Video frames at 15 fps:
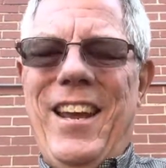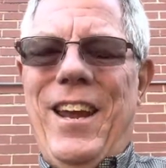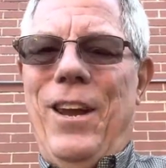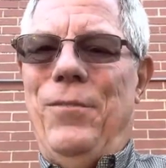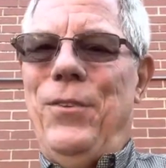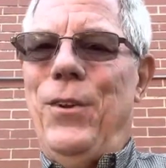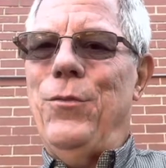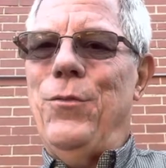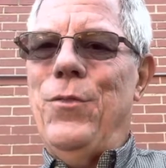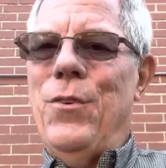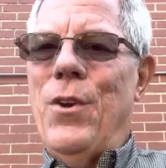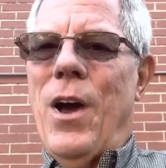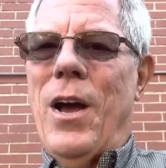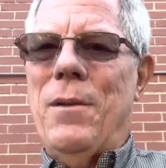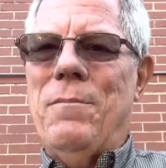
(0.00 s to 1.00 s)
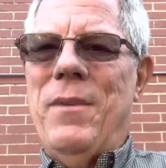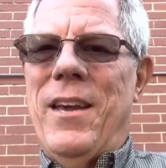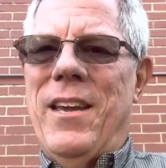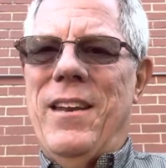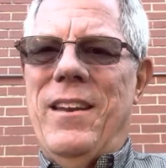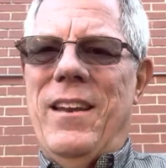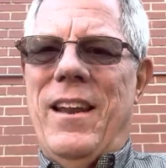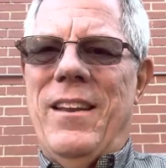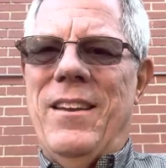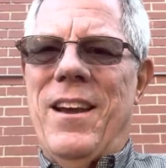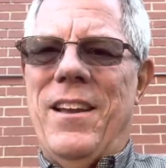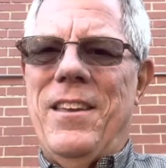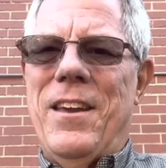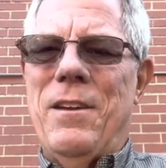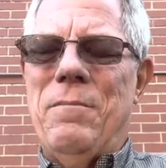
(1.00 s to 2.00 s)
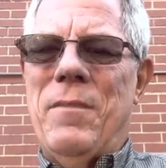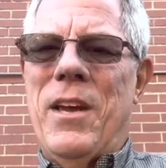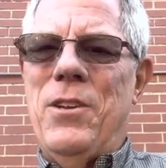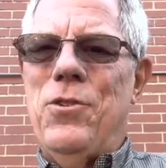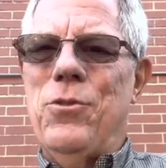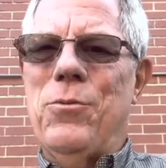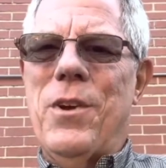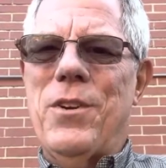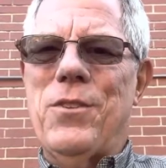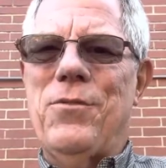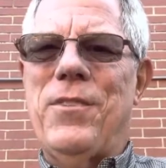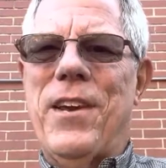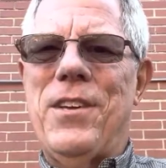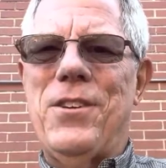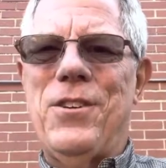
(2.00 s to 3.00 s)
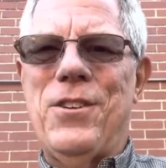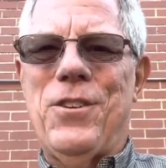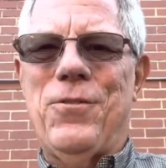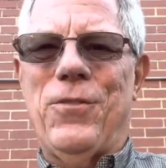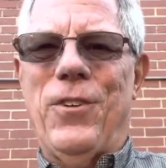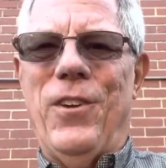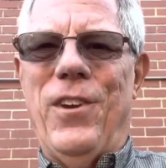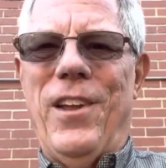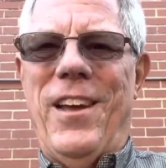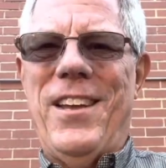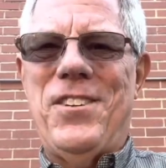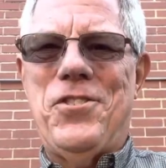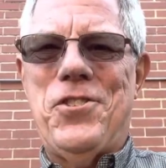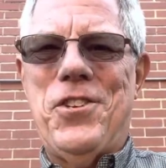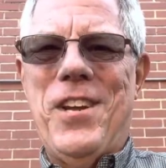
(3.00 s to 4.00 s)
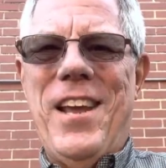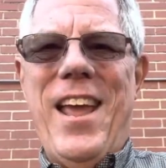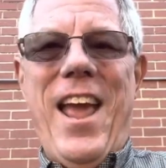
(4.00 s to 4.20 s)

If not met, uh, not yet made your reservations for lunch,